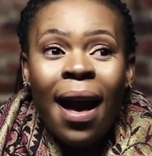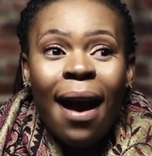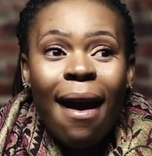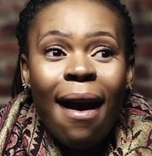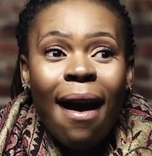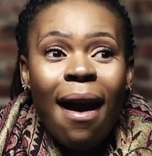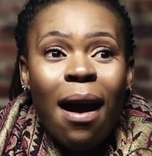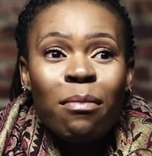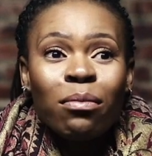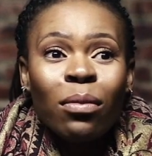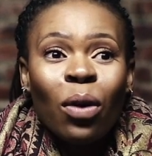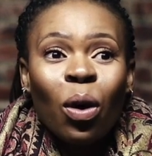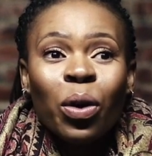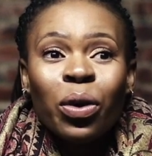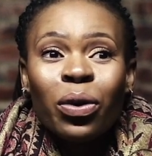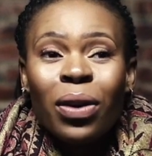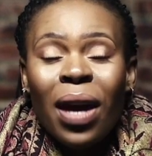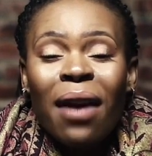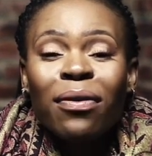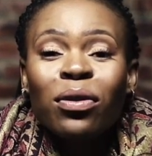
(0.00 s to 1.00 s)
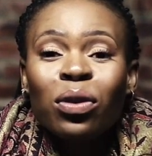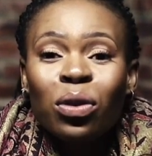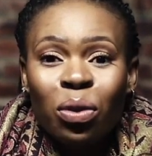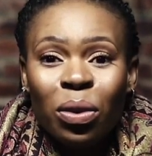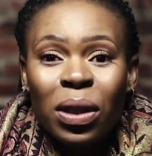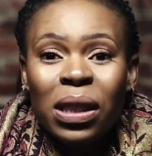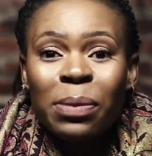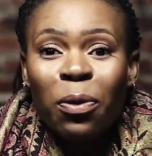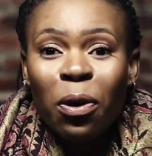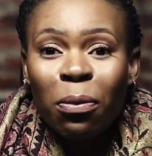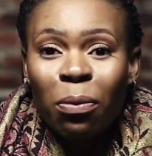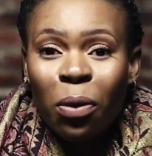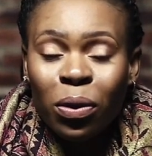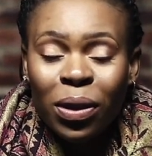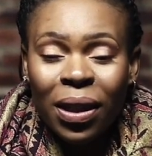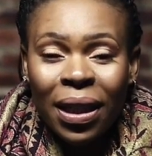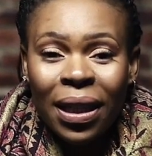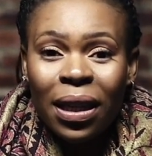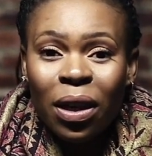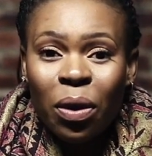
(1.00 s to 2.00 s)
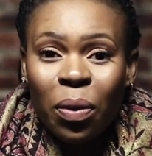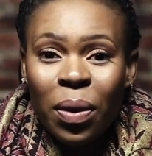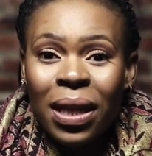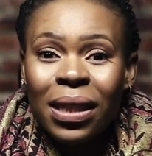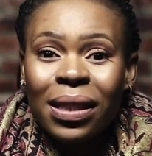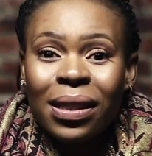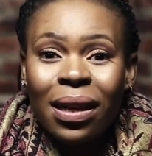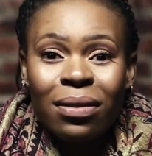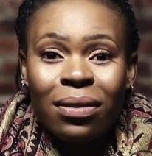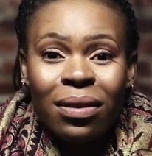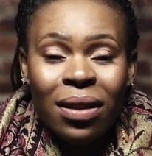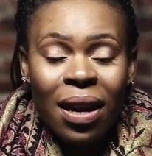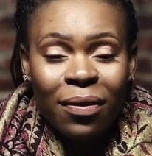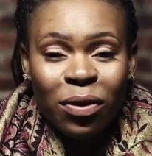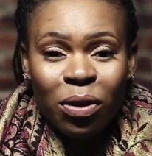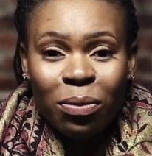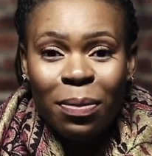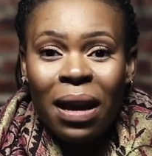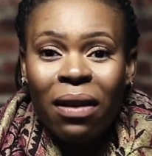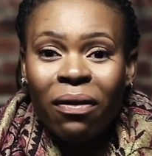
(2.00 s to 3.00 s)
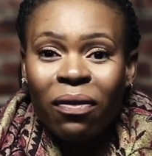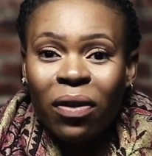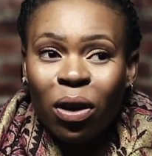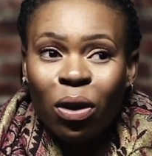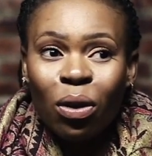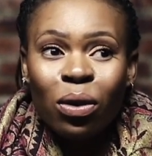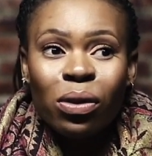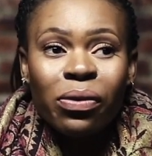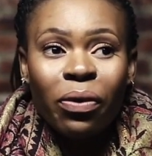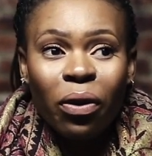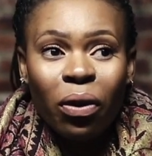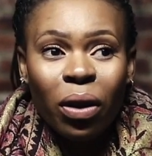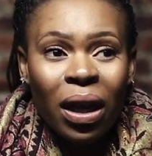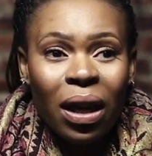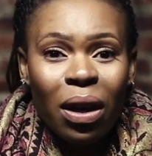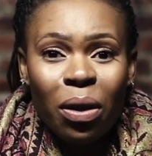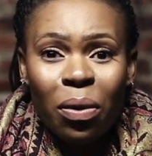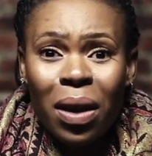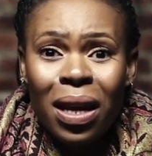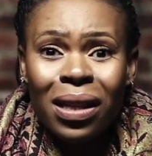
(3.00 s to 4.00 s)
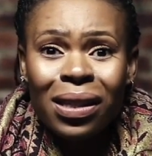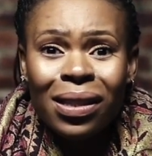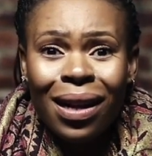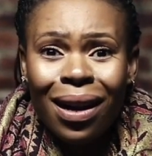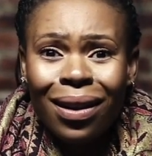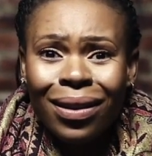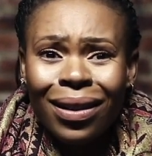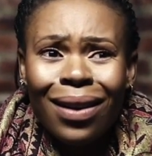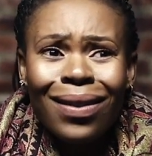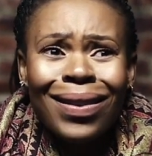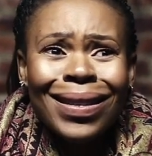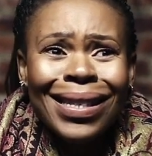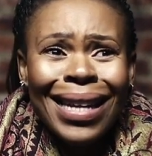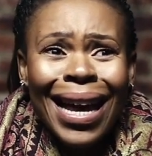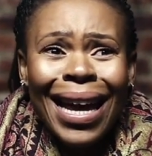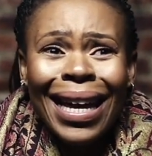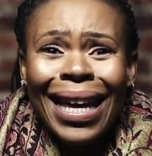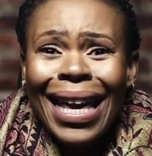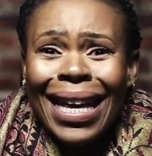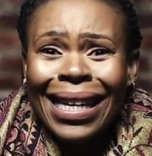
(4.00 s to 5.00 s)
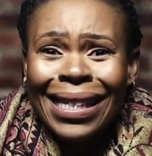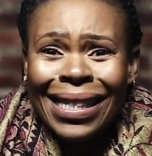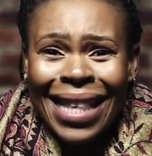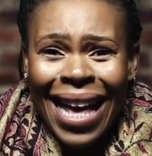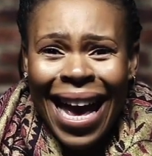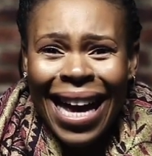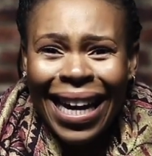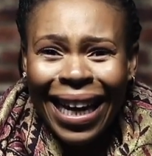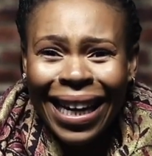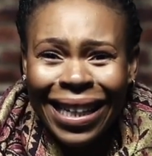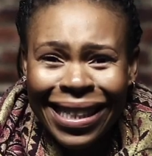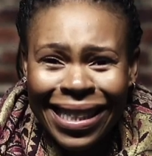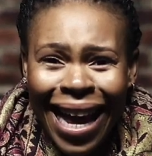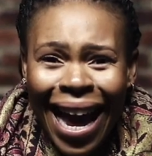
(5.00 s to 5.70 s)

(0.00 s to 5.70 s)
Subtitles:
All you have to do is promote Kia Queenstown. You have to make videos for Kia Queenstown. I was like, is that it?